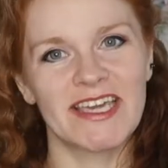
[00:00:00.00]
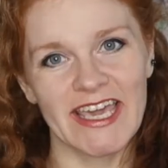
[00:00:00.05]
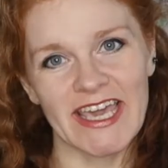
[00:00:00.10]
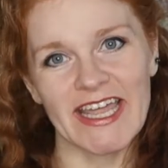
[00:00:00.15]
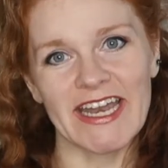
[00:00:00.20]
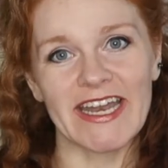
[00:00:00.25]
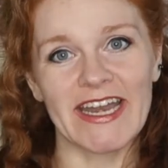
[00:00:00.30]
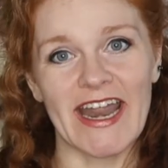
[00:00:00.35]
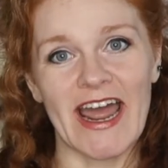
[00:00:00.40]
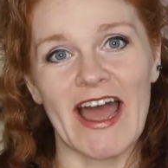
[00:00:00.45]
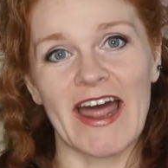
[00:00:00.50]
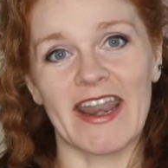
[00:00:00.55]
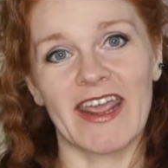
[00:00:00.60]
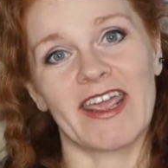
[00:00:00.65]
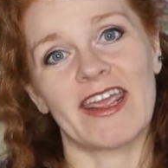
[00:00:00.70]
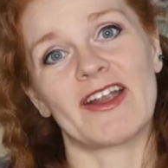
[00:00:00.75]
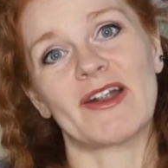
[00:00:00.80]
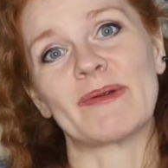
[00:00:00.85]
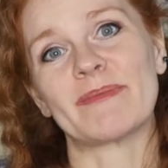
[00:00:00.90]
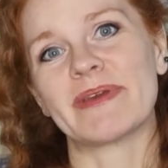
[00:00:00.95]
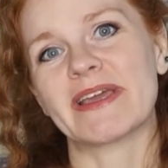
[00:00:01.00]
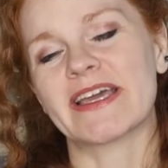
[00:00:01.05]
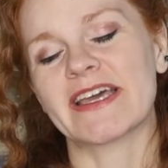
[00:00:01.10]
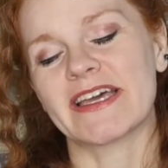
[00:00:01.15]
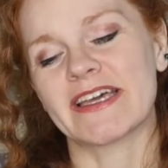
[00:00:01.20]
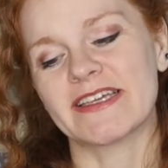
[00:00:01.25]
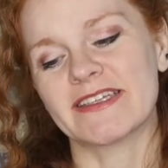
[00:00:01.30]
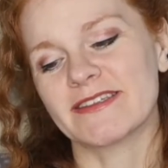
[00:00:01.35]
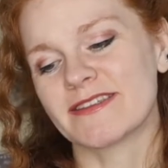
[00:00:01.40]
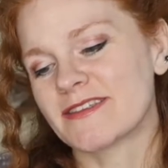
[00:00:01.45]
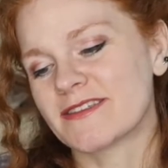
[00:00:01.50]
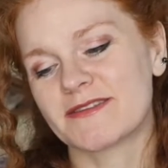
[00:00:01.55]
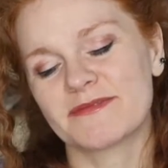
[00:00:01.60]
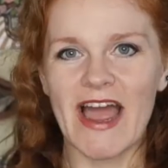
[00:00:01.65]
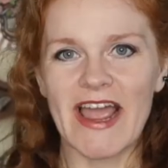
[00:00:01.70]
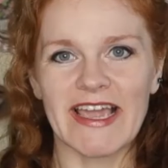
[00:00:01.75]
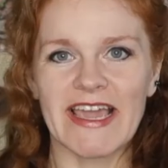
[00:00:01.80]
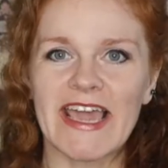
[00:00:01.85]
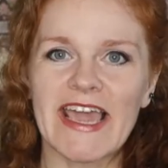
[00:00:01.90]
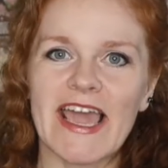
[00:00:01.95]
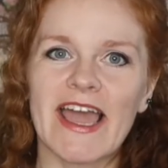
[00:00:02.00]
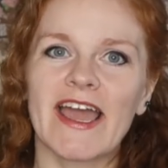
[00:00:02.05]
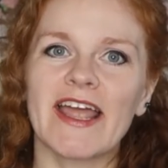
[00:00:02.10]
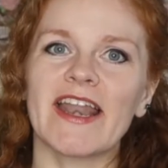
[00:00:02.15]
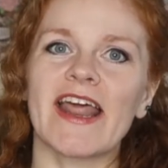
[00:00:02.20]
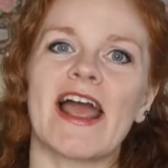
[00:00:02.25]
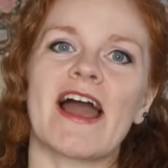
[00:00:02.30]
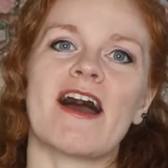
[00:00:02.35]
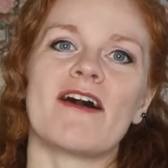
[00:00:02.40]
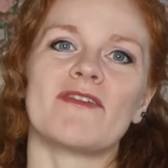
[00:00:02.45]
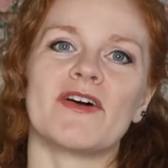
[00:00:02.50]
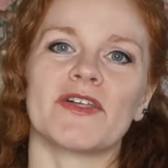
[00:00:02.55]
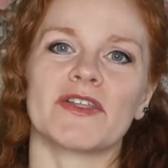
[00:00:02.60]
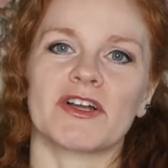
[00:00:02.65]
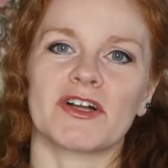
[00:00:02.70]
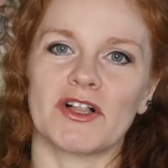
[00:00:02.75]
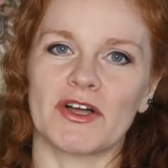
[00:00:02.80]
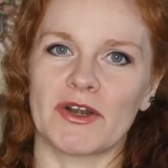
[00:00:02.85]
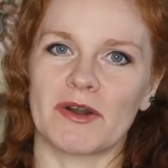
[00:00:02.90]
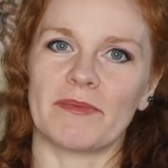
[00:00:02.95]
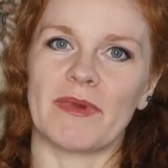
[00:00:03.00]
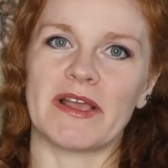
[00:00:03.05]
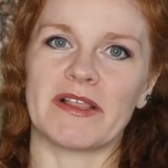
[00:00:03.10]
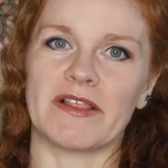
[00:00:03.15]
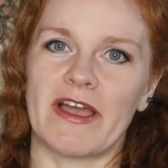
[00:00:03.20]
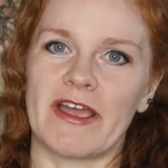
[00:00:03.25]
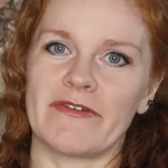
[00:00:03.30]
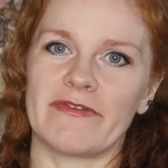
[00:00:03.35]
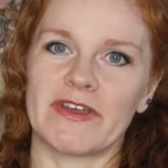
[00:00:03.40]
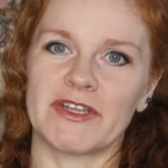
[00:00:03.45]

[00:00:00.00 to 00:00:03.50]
Get it out of here, because I can't have all the clutter in my life.